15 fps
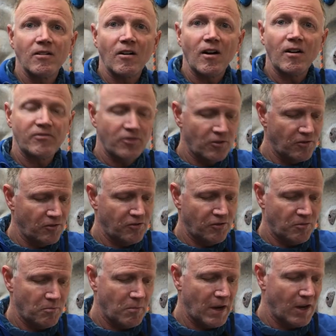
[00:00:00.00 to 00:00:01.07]
off of
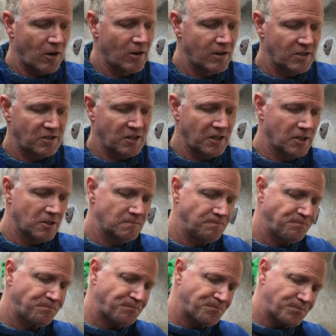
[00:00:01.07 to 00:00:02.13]
my harness here.
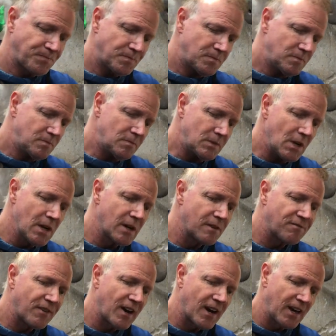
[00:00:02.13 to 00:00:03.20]
I'm going
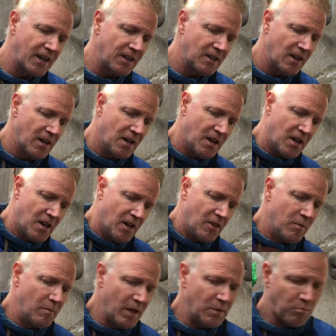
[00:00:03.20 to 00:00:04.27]
to find
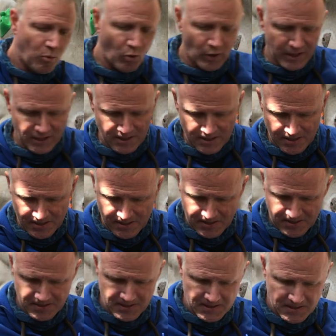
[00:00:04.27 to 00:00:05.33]
the midpoint
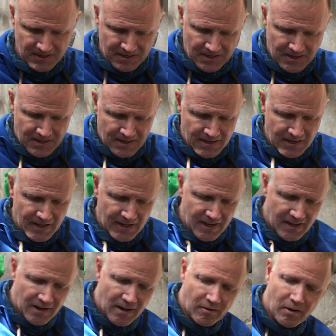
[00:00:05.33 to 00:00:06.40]

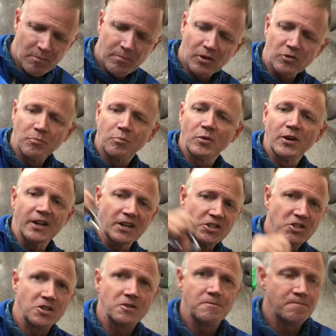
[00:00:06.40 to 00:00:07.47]
and I'm going to build a bridge.